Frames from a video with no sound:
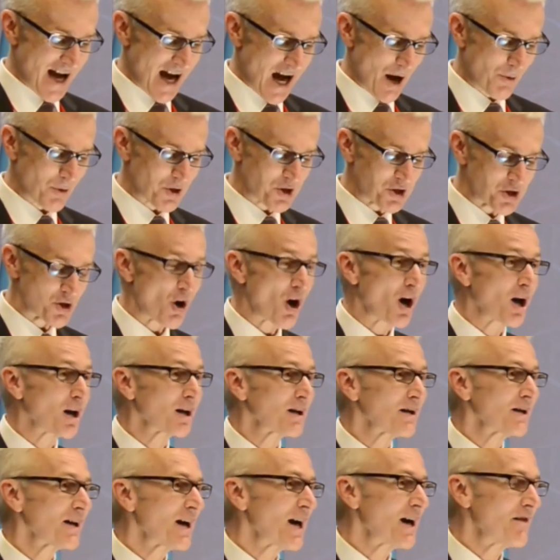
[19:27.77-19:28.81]
I wish you
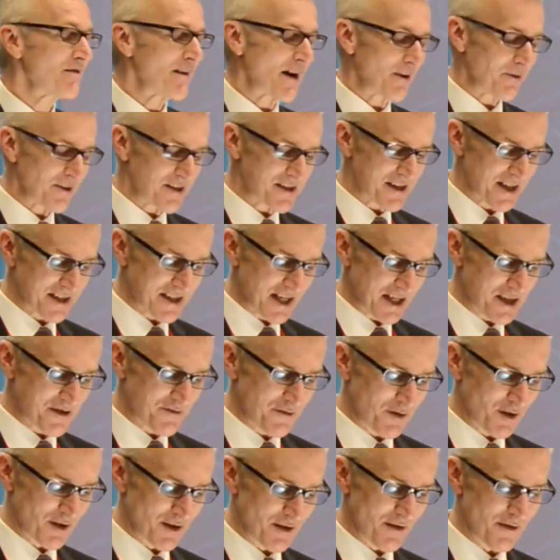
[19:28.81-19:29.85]
all a very
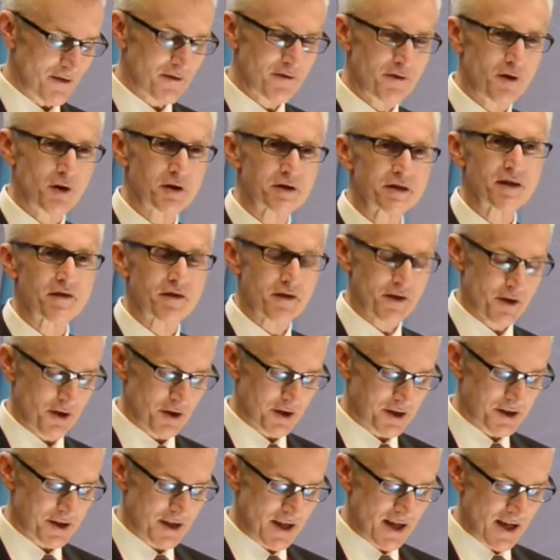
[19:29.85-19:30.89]
successful
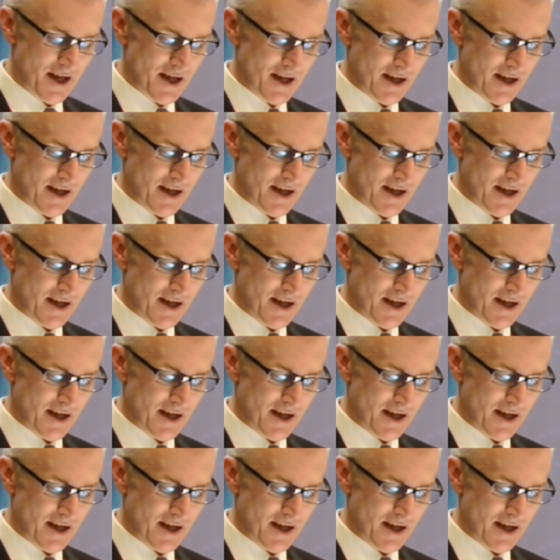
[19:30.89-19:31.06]
43rd